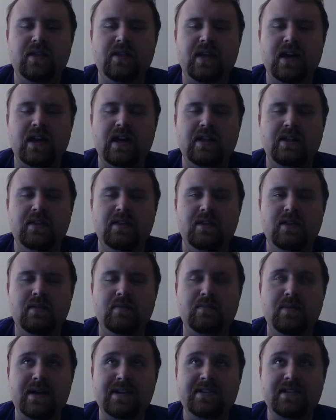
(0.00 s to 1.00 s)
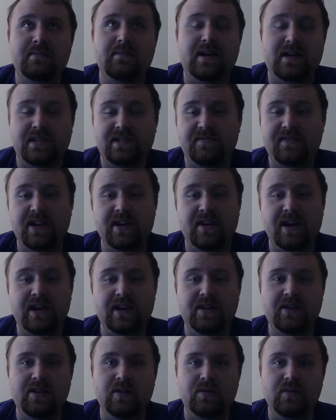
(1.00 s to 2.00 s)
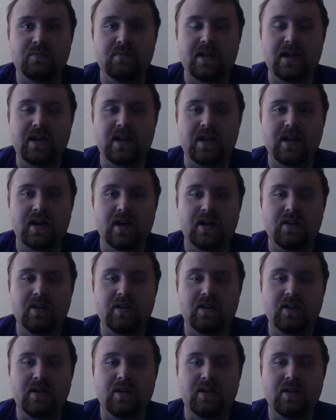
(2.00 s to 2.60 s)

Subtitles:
that the best unboxing video I could do would be